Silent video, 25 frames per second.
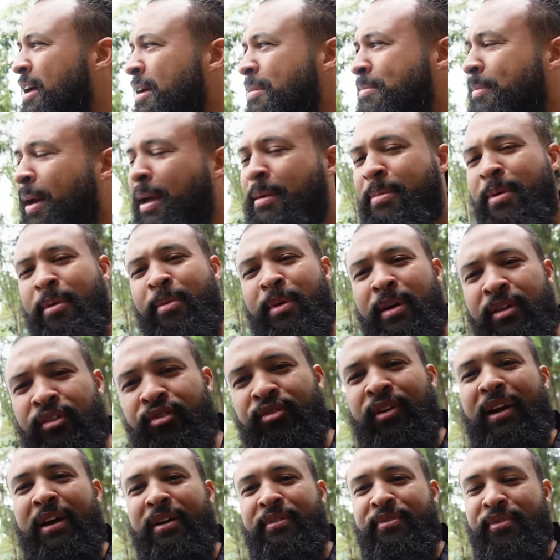Maybe we'll
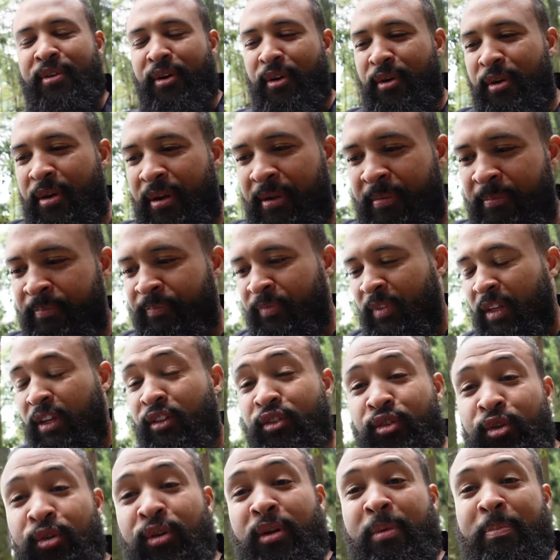trek through
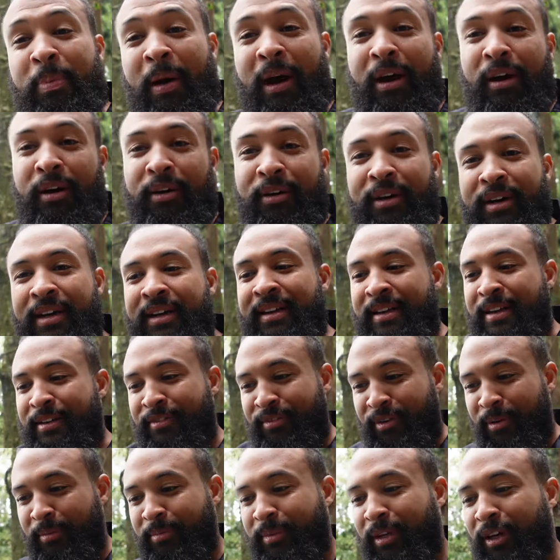to Nepal
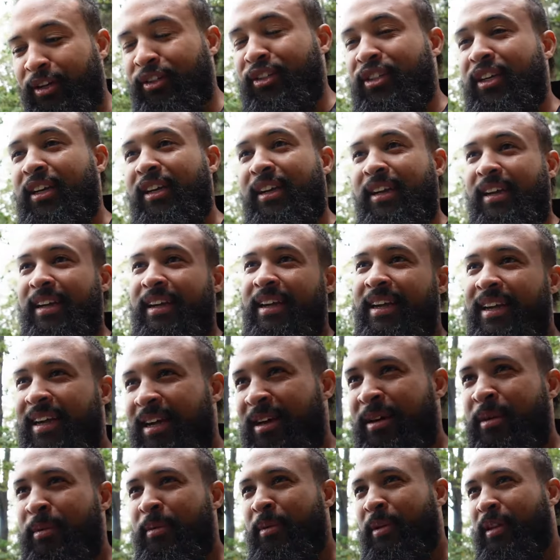from Darjeeling
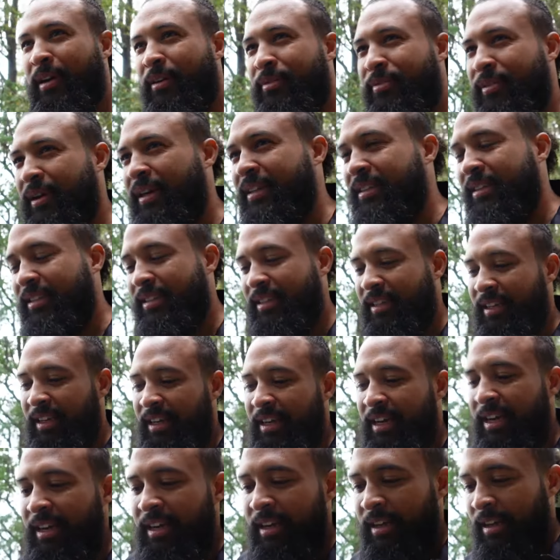with our friends,
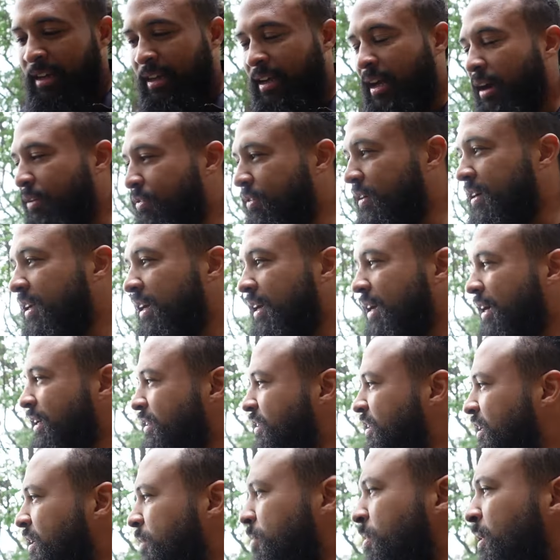Catherine and
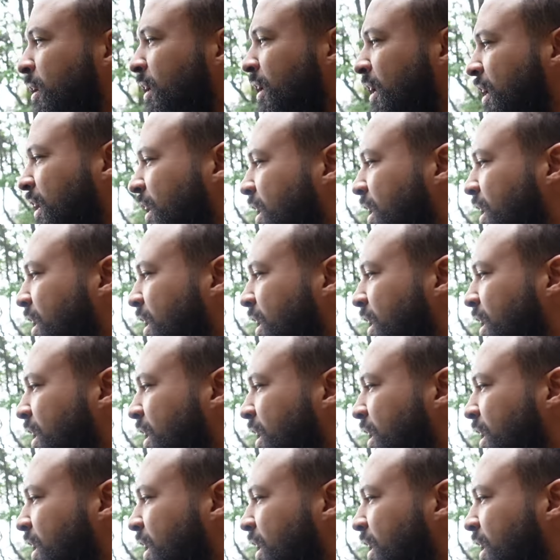Gatti, but